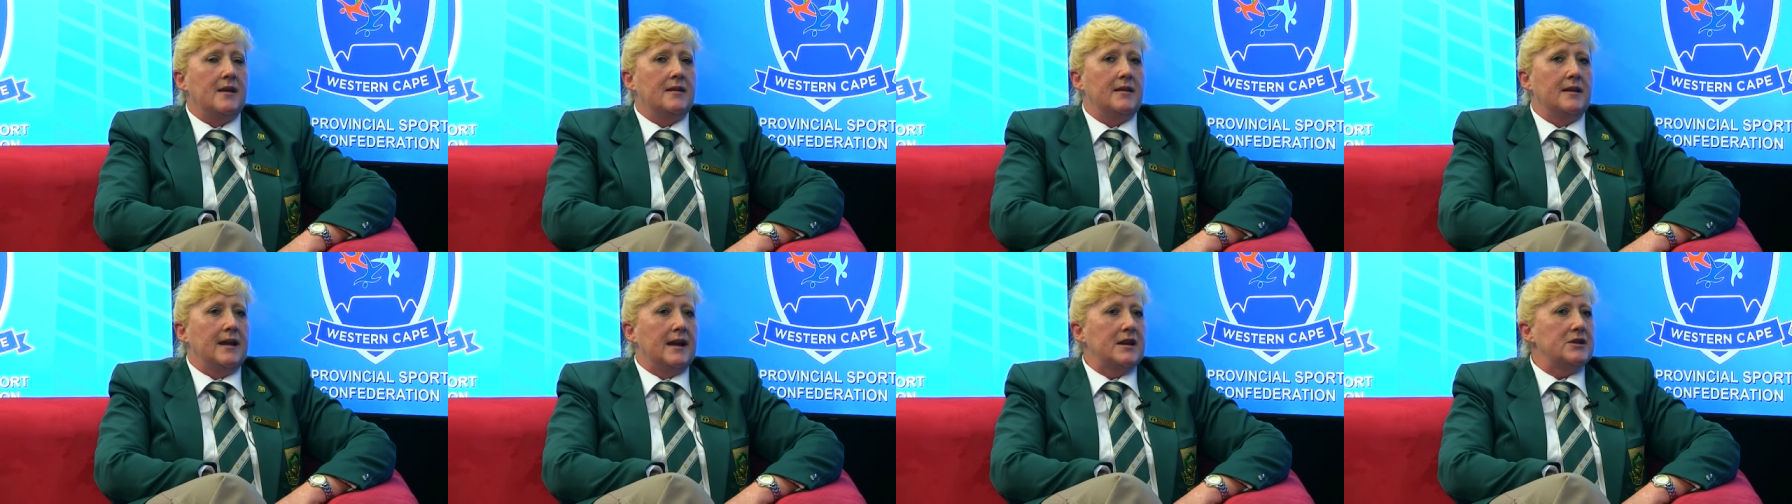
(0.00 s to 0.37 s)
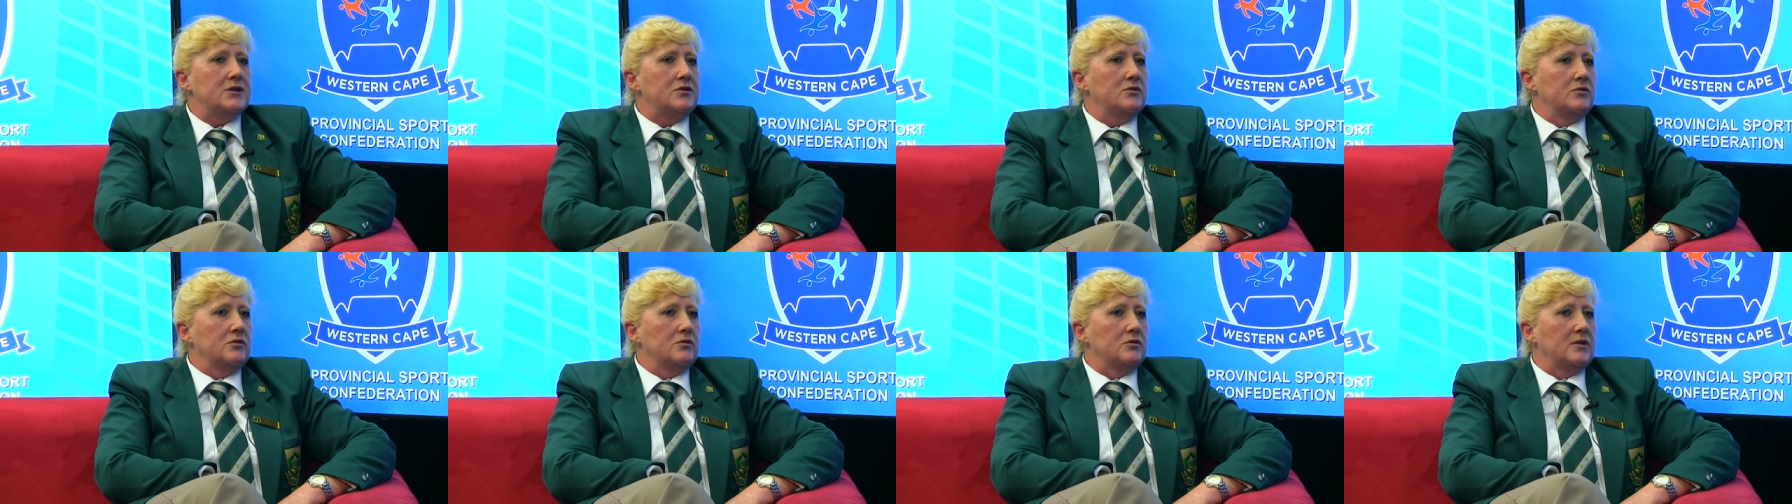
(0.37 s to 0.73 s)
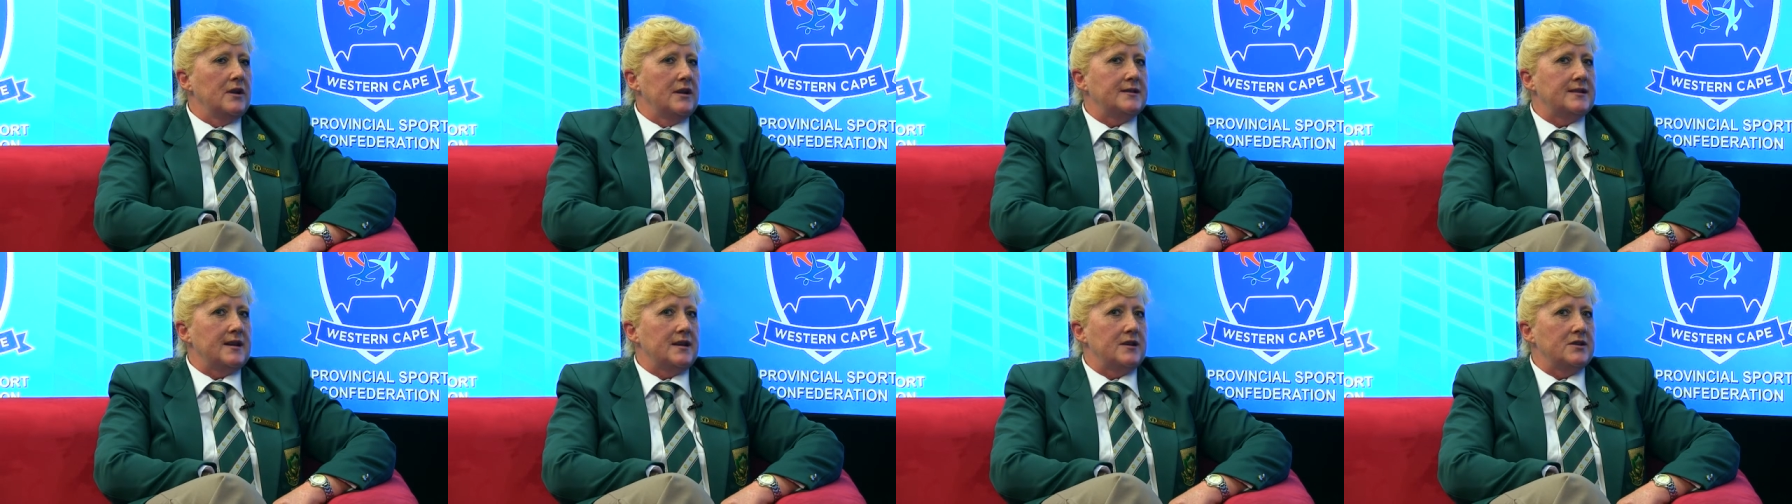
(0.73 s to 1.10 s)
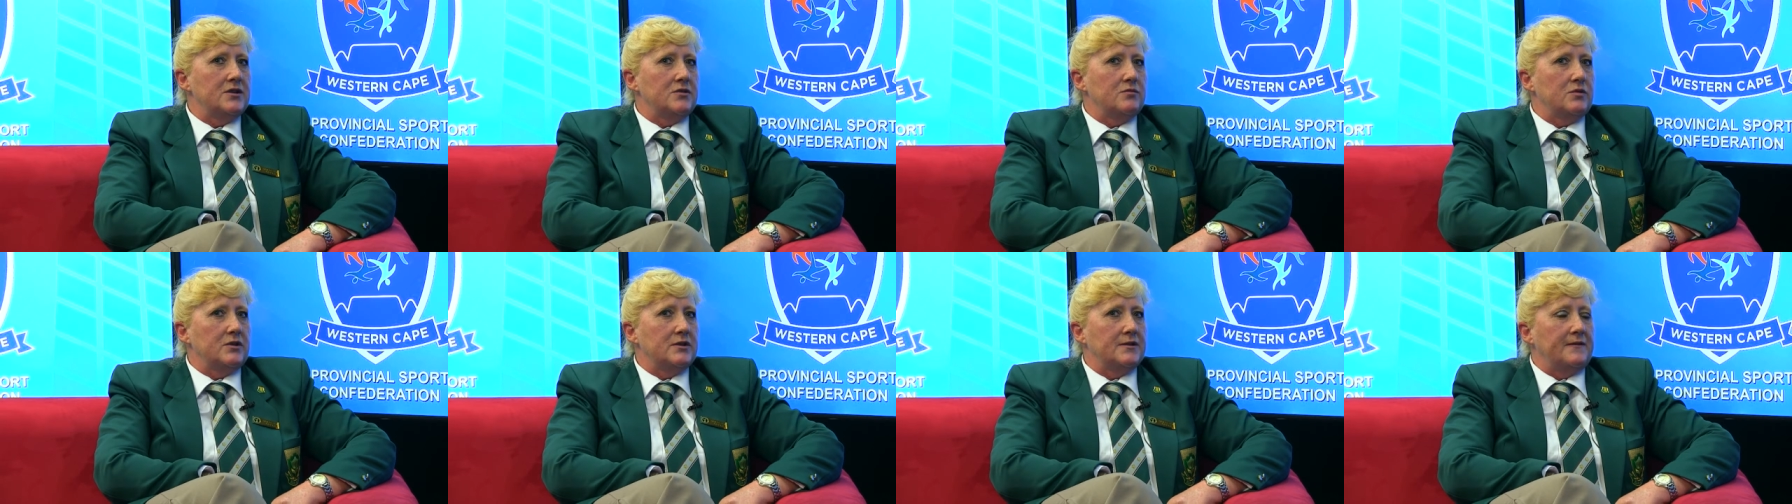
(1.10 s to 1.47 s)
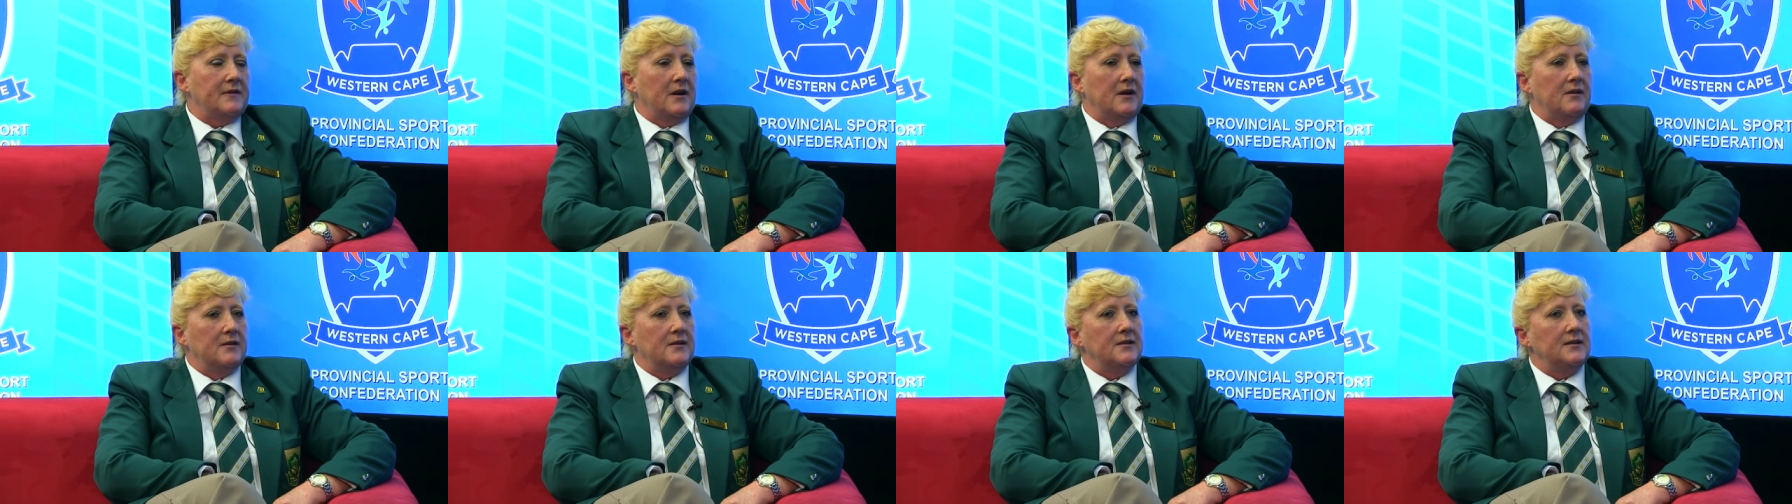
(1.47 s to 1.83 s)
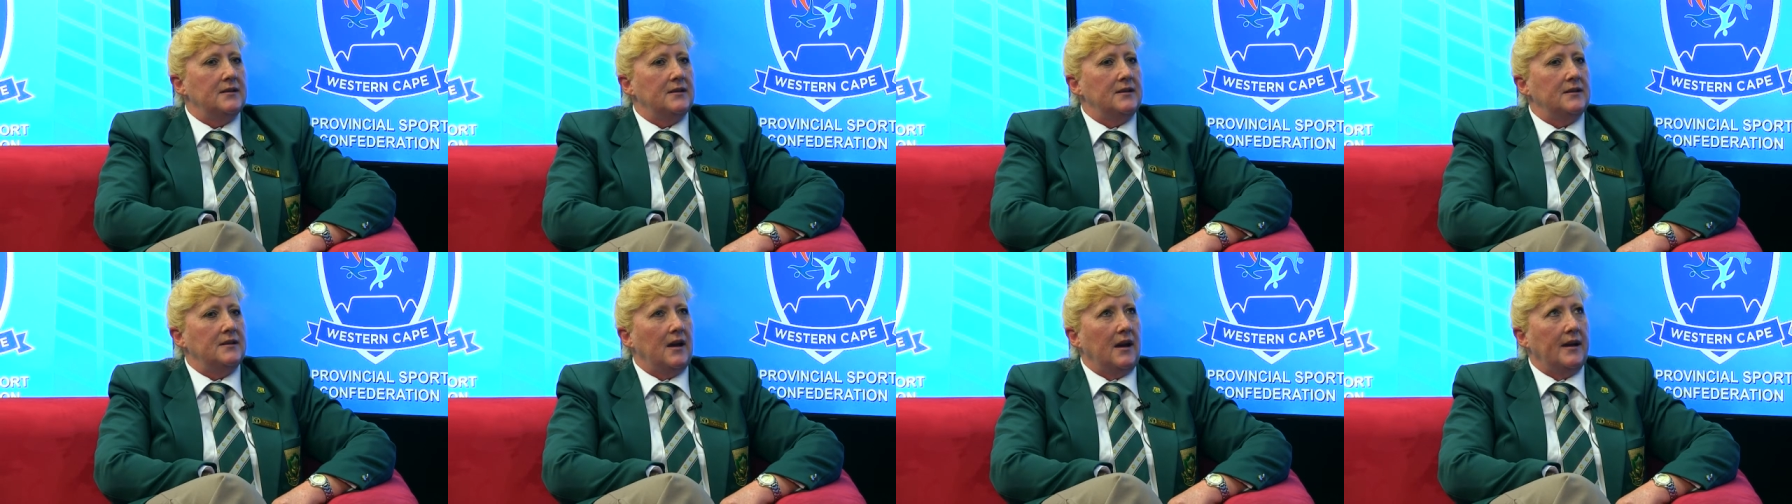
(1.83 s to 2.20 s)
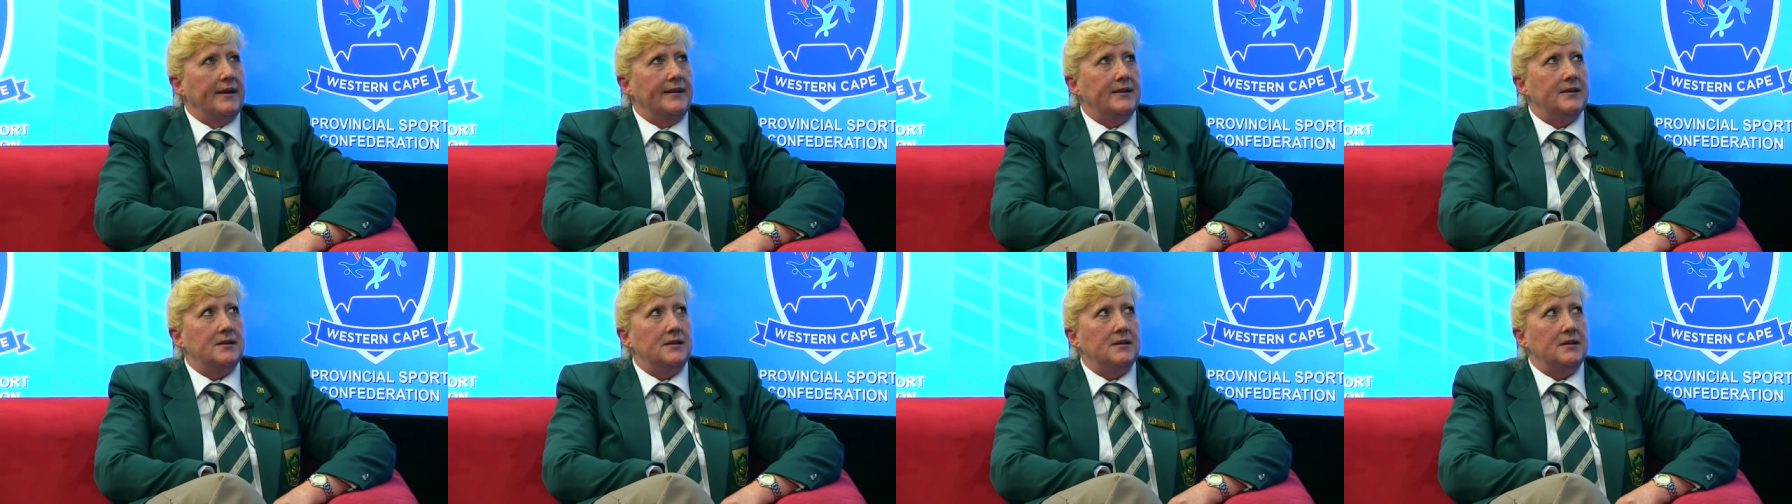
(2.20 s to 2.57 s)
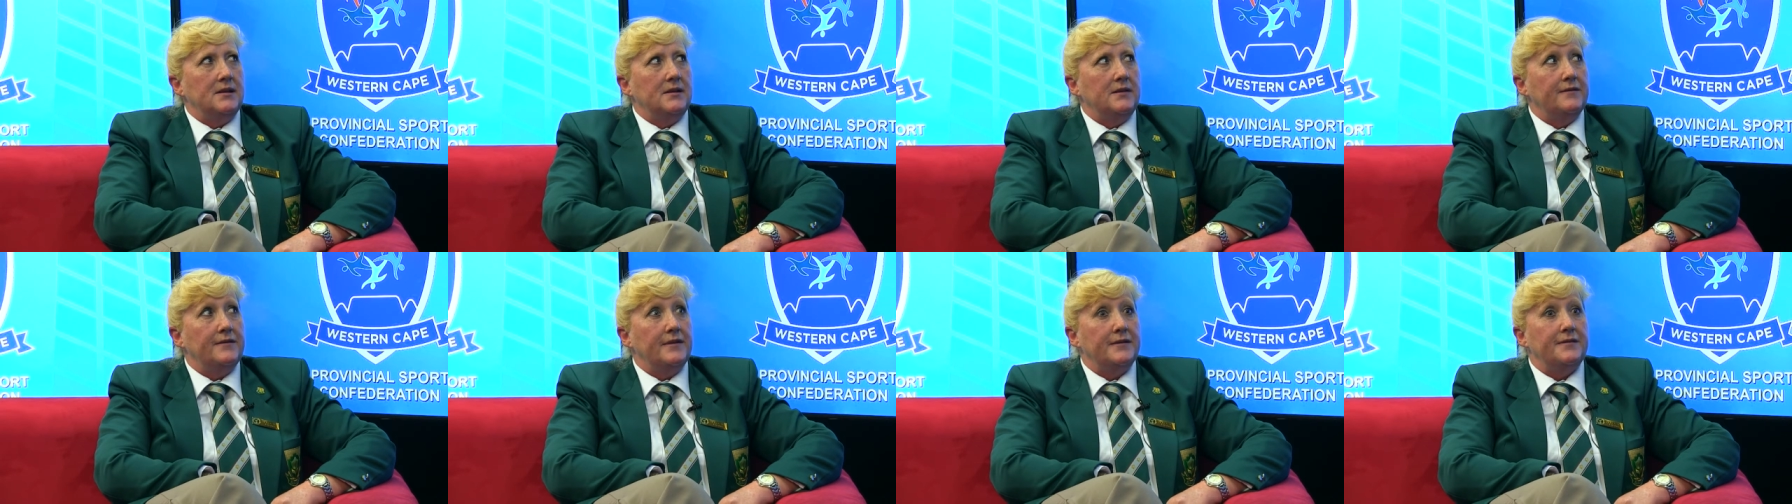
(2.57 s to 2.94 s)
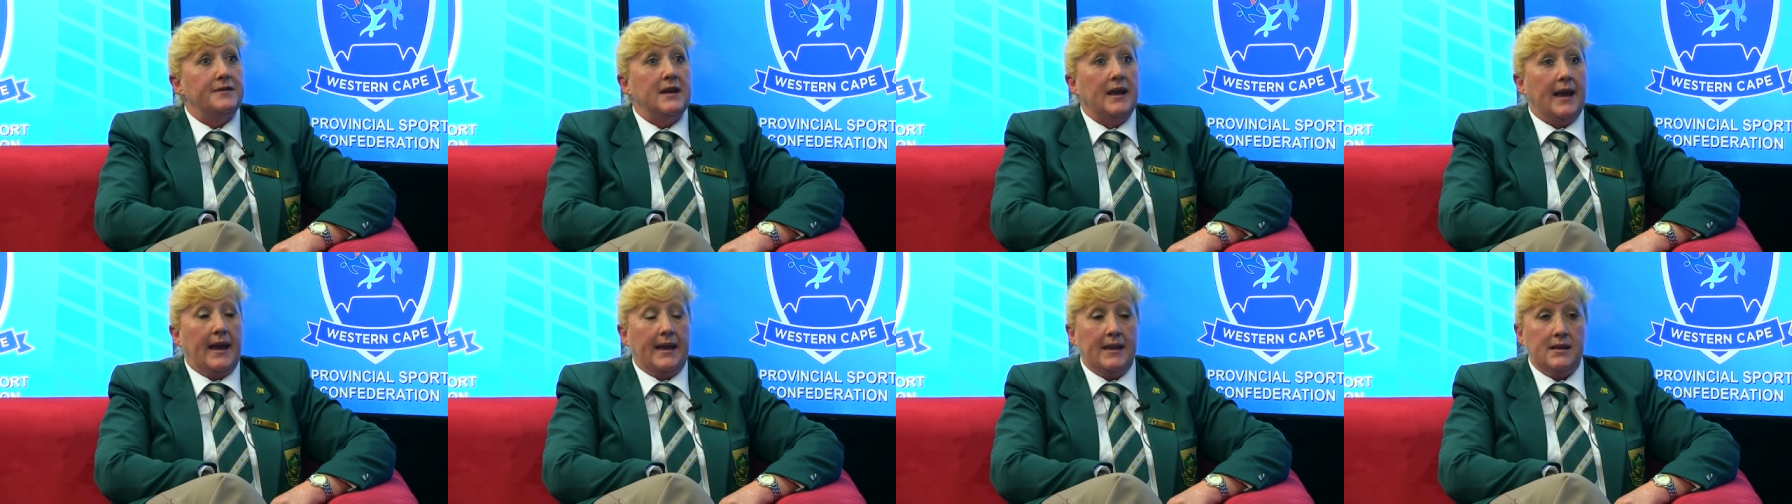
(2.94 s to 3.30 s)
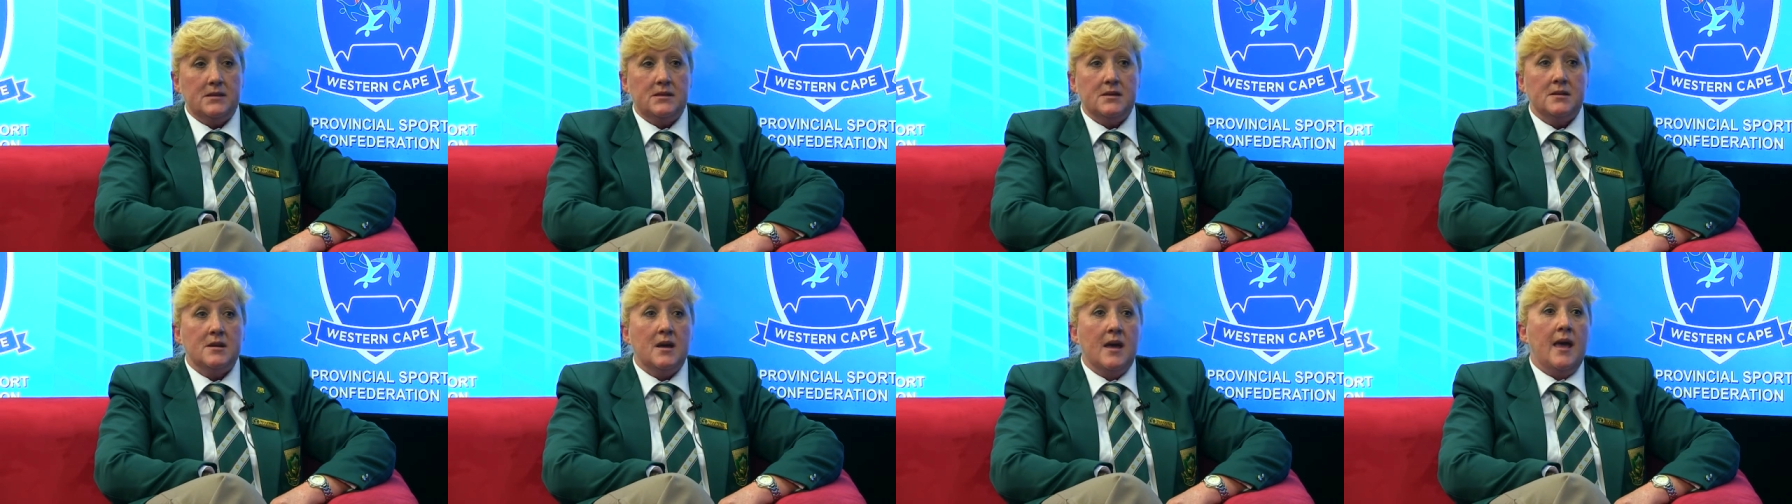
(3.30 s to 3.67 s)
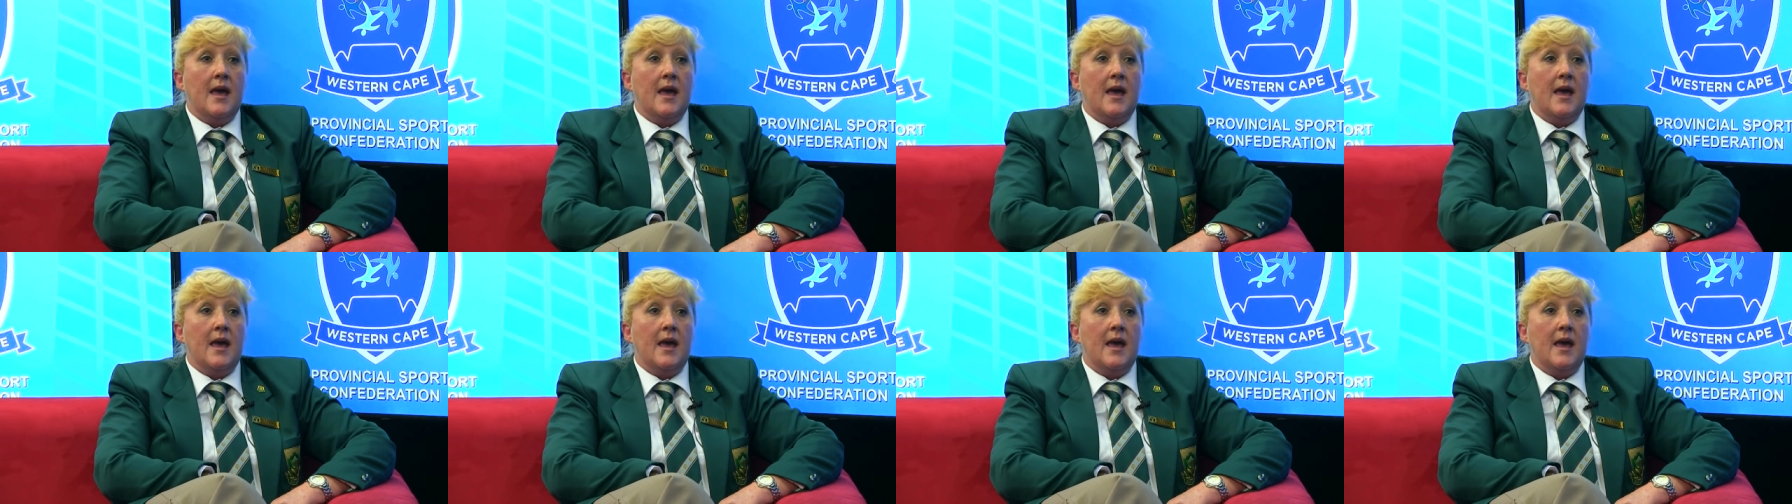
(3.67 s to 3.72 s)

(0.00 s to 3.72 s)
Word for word: The National Organization was founded in 1958,